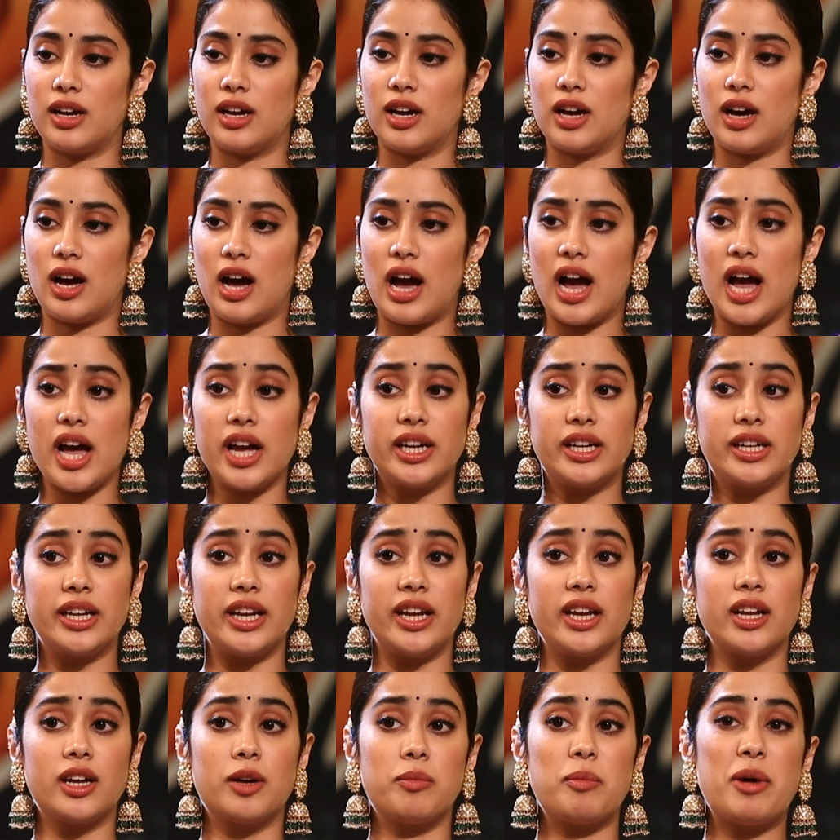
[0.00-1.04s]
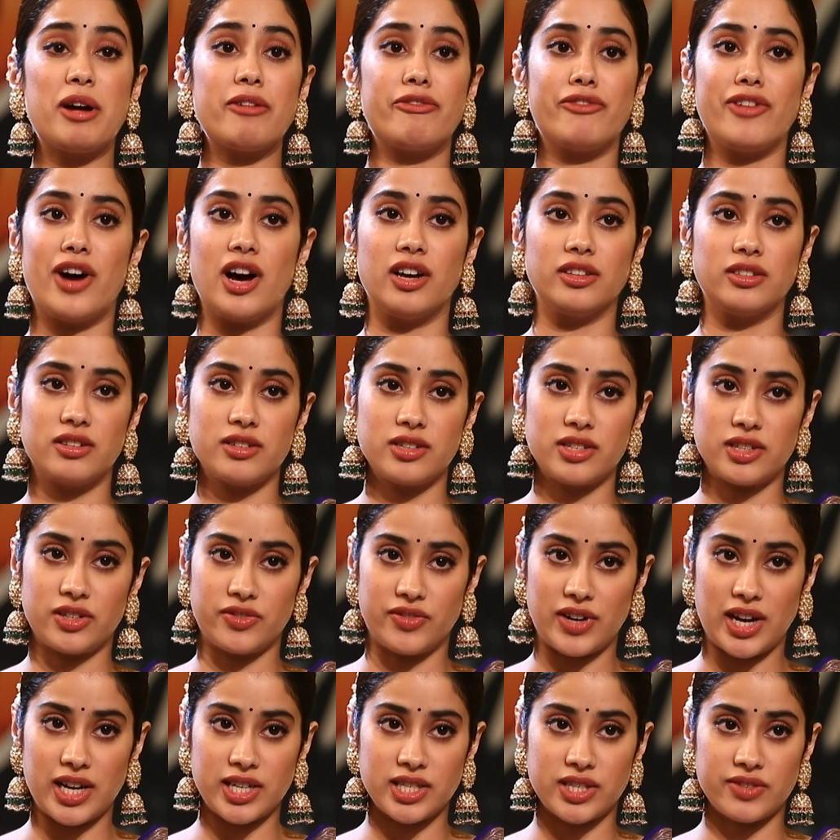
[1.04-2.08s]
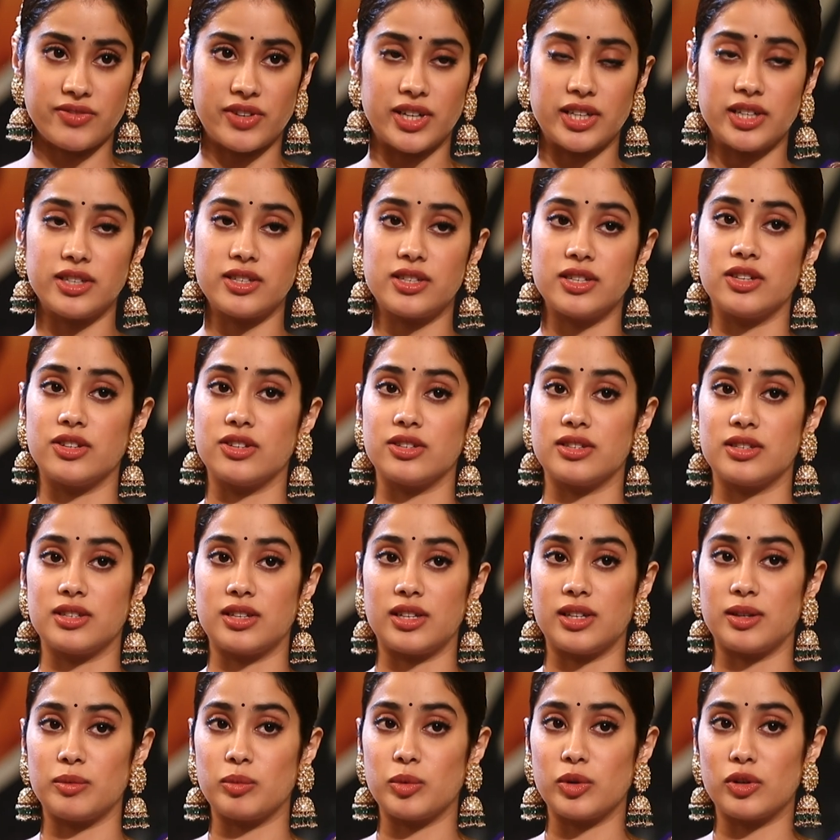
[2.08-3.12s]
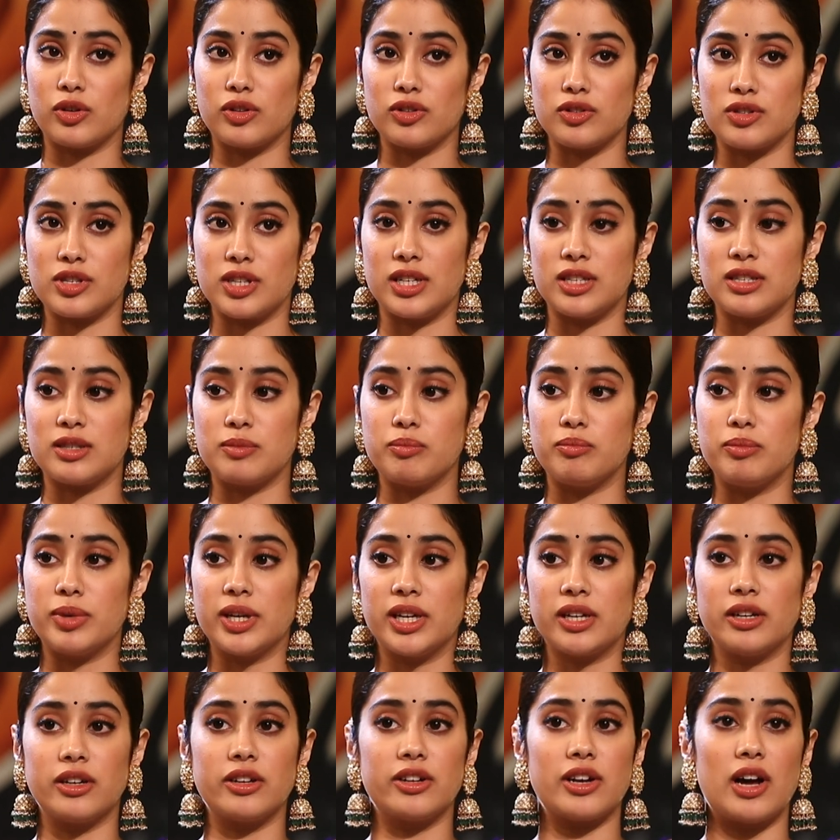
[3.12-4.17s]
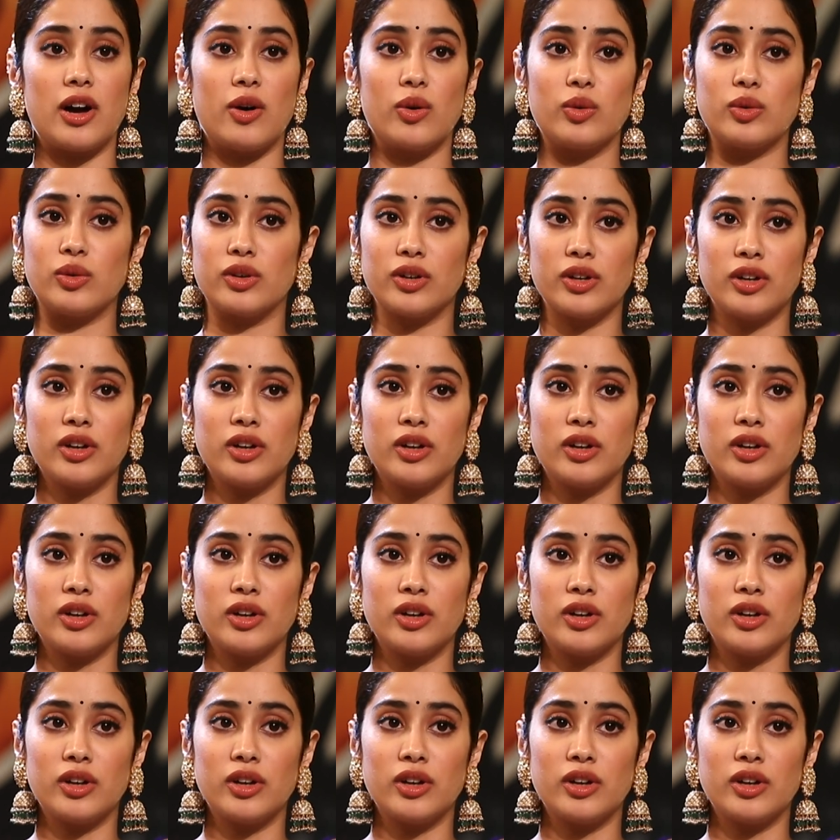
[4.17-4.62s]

I take my father's advice very seriously because he's been around